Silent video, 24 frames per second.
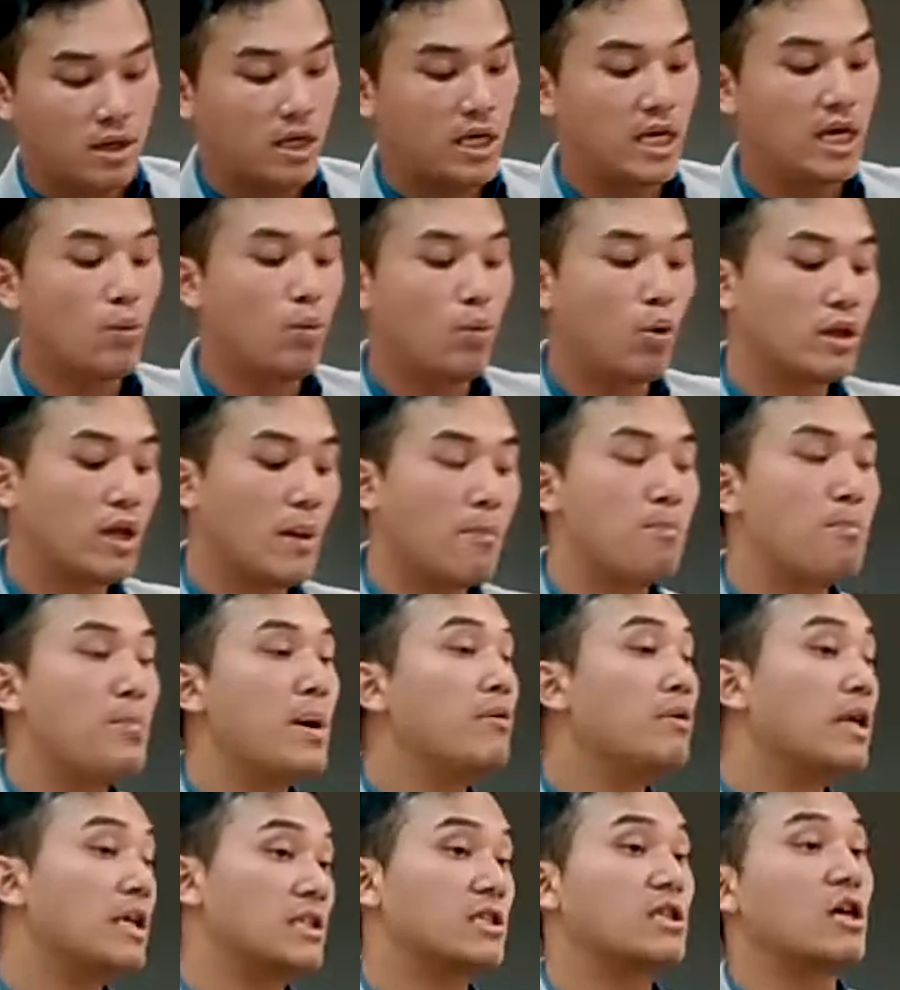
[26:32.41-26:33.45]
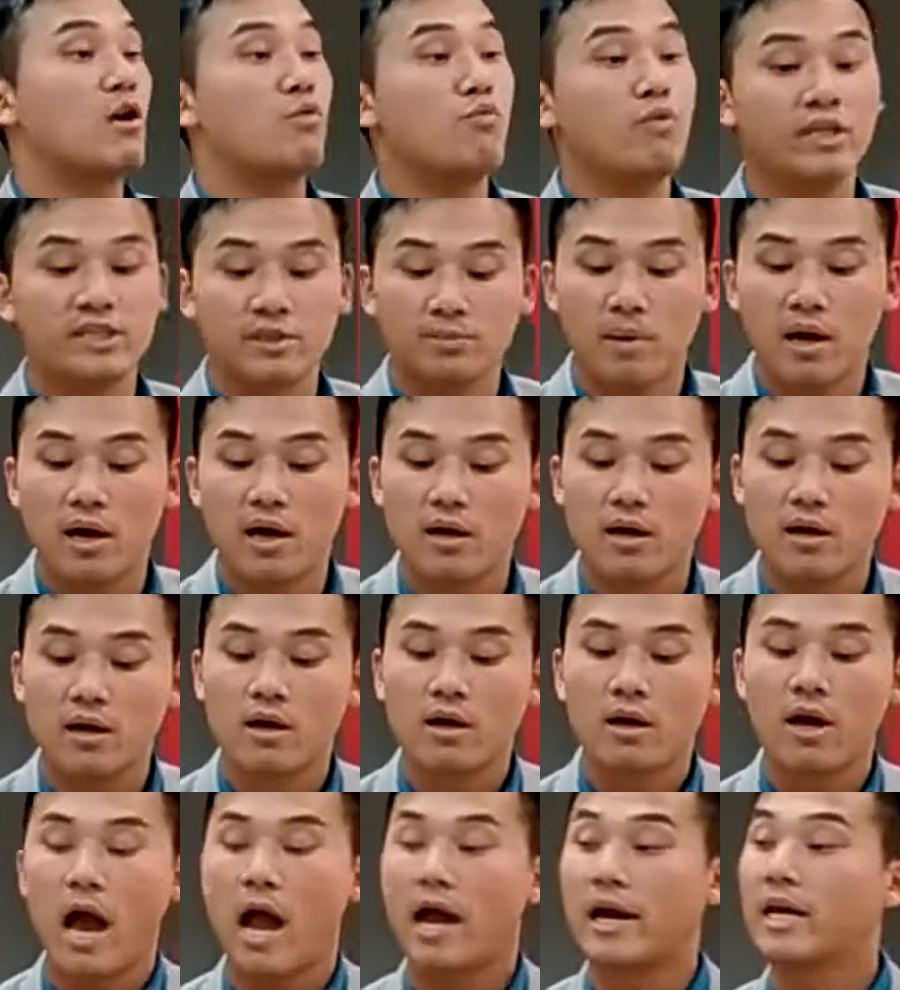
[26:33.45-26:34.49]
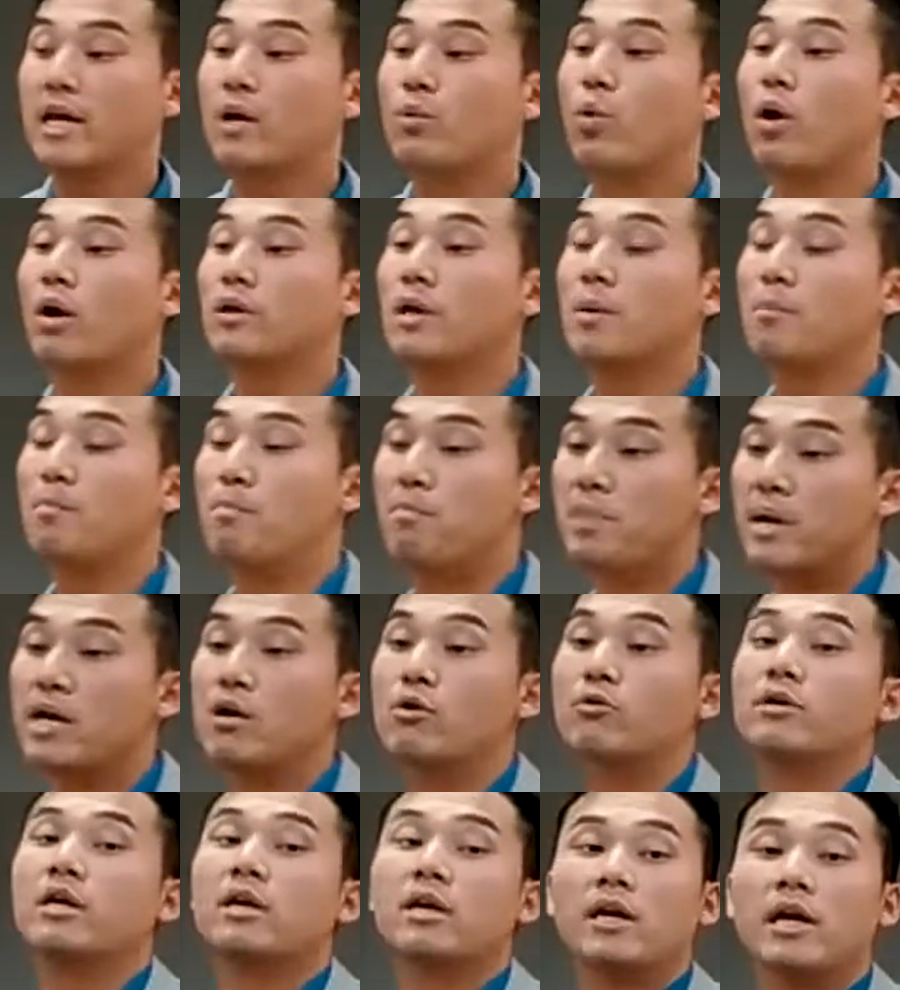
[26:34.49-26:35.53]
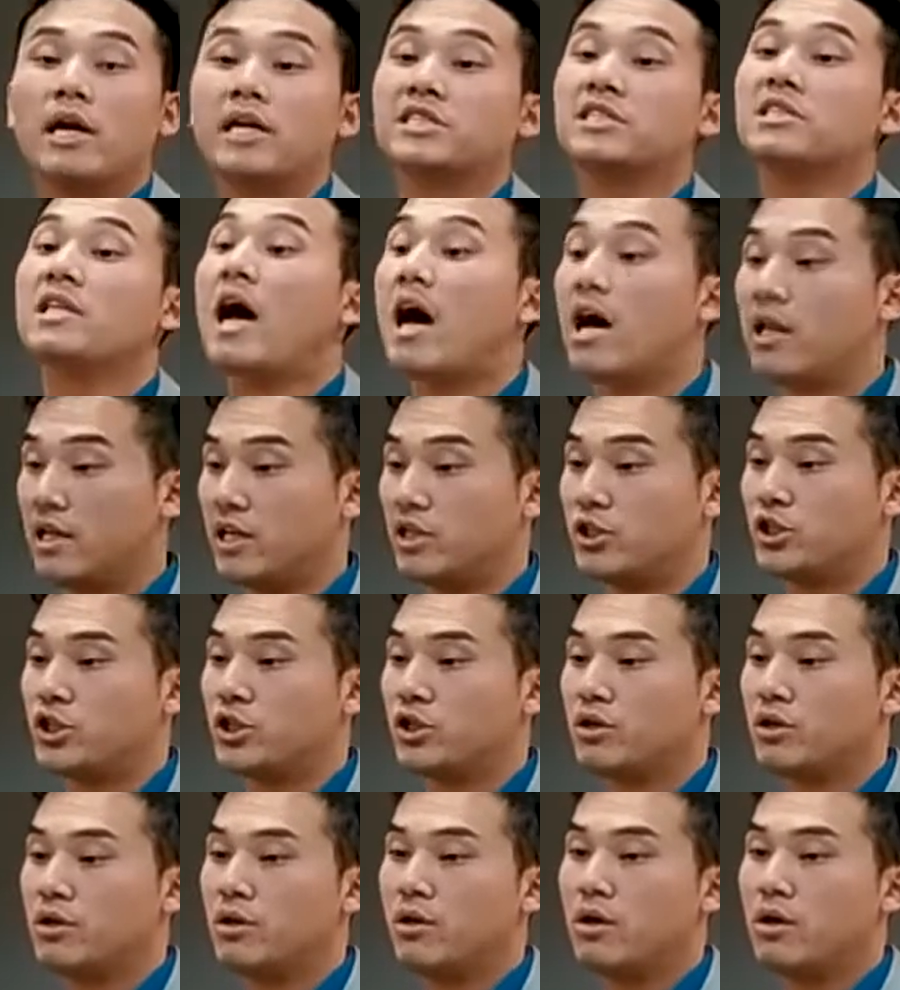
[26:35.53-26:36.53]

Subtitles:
he want to build his charisma, and he want to build his knowledge